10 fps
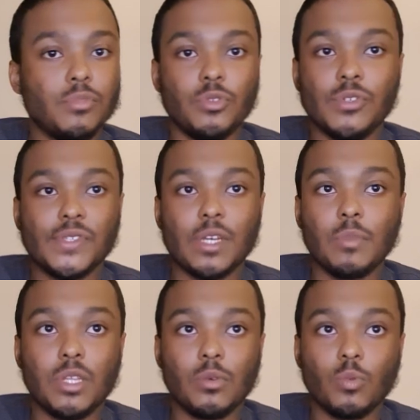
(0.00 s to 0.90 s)
Do the same
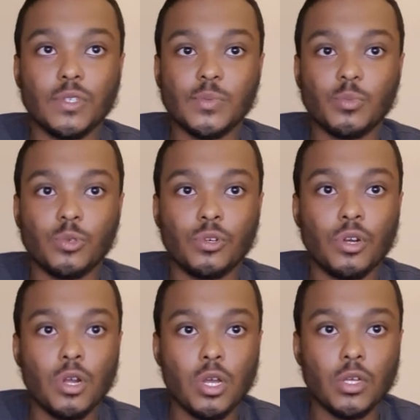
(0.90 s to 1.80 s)
thing once more
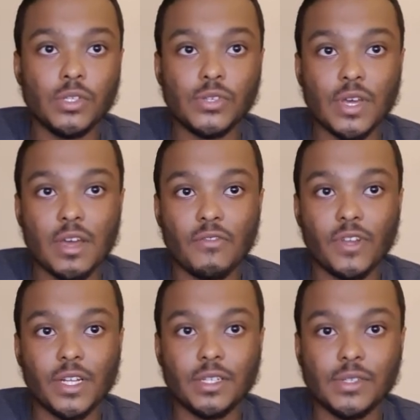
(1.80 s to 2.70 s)
to have
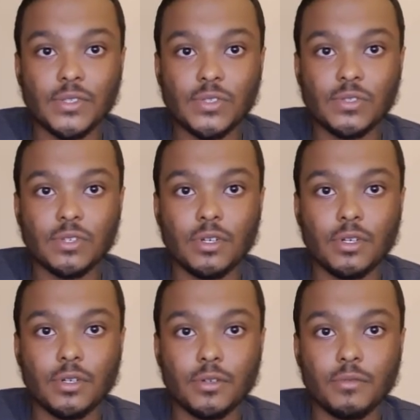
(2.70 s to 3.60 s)
like this
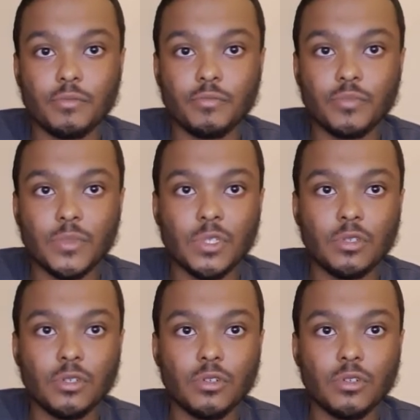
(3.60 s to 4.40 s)
the